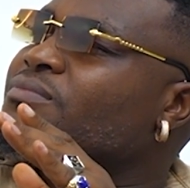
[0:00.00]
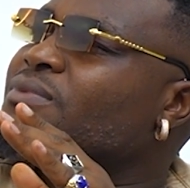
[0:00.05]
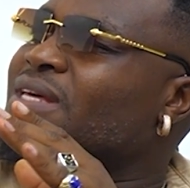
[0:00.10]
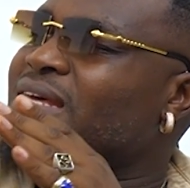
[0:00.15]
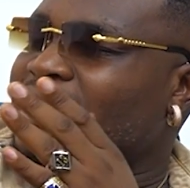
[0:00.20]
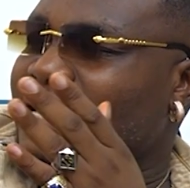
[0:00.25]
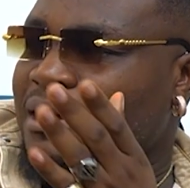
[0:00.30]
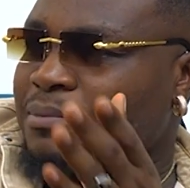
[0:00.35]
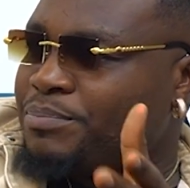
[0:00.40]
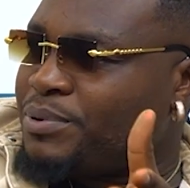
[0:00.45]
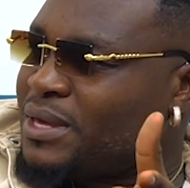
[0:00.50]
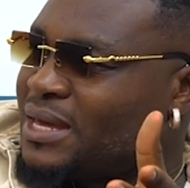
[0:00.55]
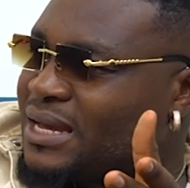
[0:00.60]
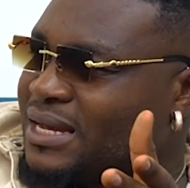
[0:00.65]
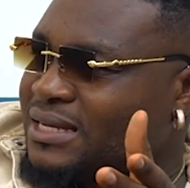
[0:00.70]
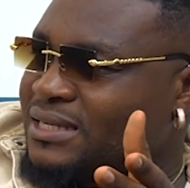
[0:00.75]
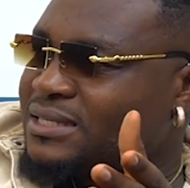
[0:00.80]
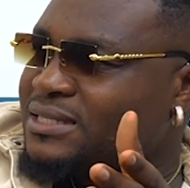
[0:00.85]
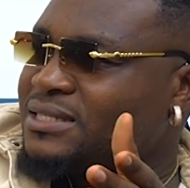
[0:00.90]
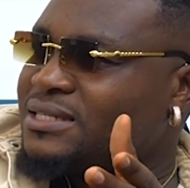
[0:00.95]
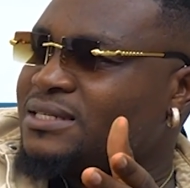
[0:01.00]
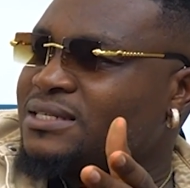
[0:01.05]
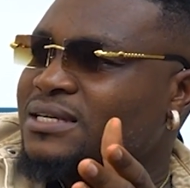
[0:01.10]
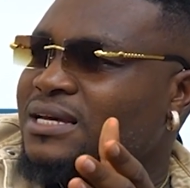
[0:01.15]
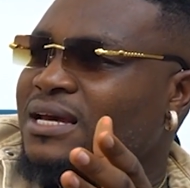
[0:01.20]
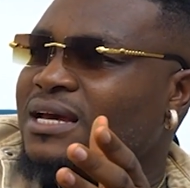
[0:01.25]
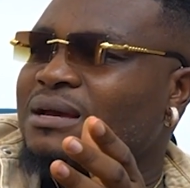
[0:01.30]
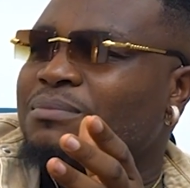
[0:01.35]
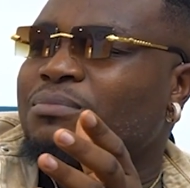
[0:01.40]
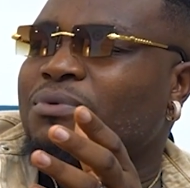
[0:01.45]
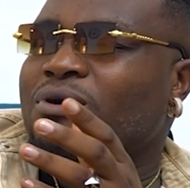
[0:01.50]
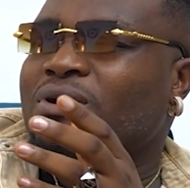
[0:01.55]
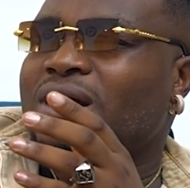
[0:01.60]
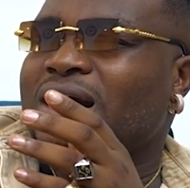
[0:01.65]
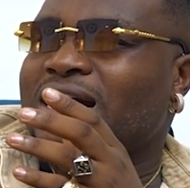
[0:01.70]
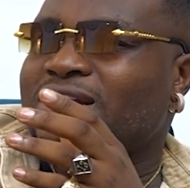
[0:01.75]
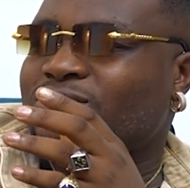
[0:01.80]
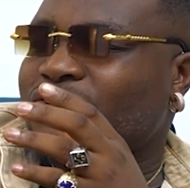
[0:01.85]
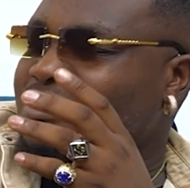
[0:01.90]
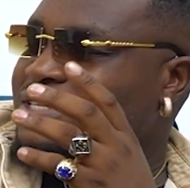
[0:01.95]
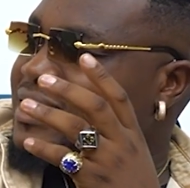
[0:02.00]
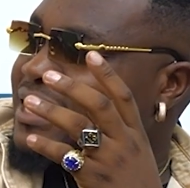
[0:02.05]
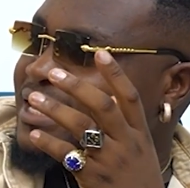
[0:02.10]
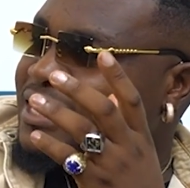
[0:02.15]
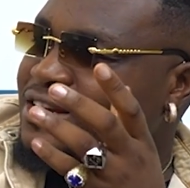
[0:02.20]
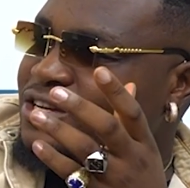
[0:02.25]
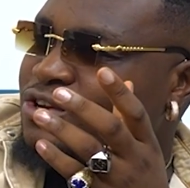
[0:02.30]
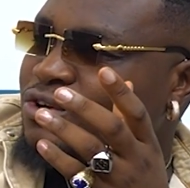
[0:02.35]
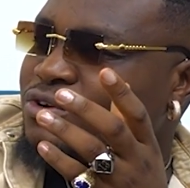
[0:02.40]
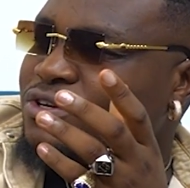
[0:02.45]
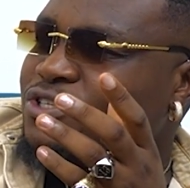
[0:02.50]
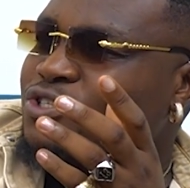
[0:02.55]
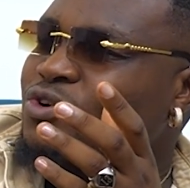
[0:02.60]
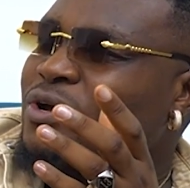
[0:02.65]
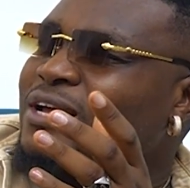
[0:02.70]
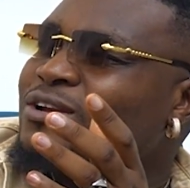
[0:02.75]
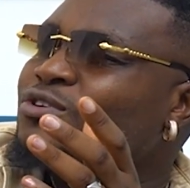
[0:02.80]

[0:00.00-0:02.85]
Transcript: it appears, yeah, but I just get it done. So